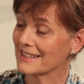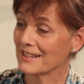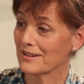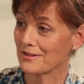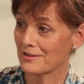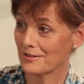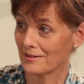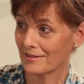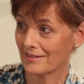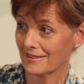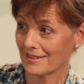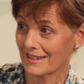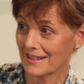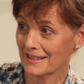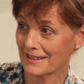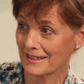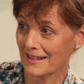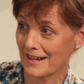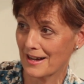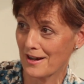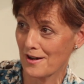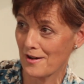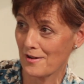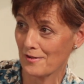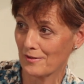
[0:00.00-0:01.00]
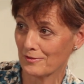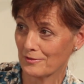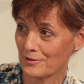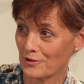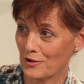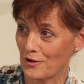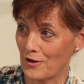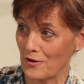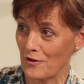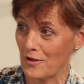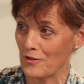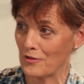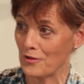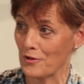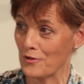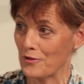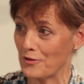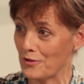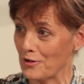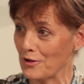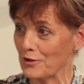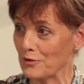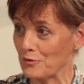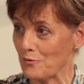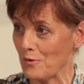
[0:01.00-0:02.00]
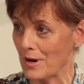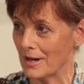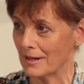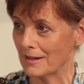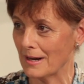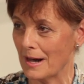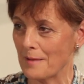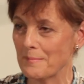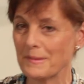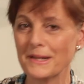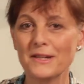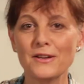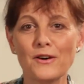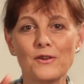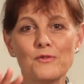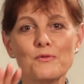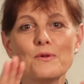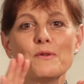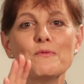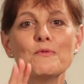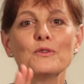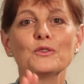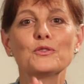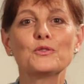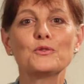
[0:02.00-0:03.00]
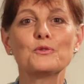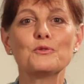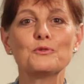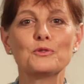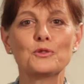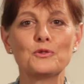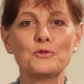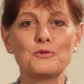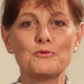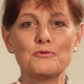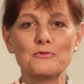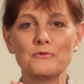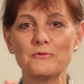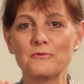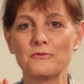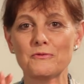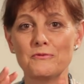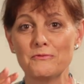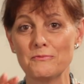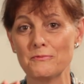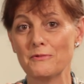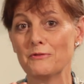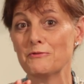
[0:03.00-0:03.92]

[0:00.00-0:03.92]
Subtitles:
the other thing now, the third one, I mean, no, we want to